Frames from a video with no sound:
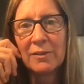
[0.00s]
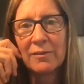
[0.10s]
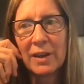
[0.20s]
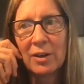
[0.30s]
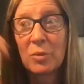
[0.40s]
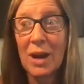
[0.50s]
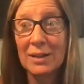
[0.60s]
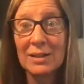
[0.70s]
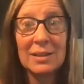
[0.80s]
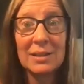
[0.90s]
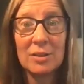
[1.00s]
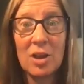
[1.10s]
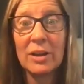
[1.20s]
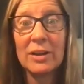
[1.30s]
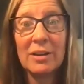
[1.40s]
if their practice is
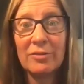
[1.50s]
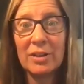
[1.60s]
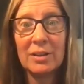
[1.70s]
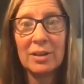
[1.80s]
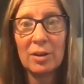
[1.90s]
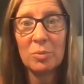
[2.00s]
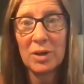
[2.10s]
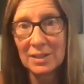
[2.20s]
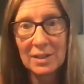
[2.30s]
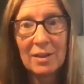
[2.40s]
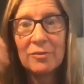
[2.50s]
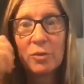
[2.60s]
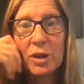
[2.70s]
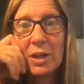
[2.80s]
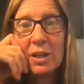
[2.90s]
long enough and they're present enough
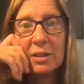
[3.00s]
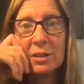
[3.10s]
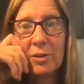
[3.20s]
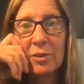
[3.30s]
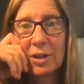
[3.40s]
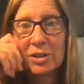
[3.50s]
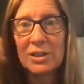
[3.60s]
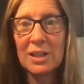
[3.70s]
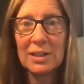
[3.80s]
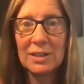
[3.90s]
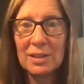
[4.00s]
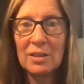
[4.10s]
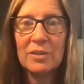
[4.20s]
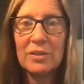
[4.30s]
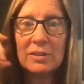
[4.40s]
for it. They're not just taking
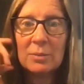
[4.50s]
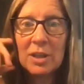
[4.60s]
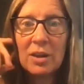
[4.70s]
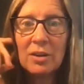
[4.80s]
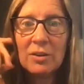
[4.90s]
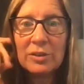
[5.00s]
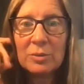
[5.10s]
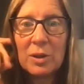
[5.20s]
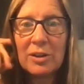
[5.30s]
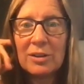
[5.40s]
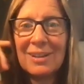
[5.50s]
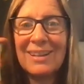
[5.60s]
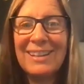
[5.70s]
selfies of themselves while they're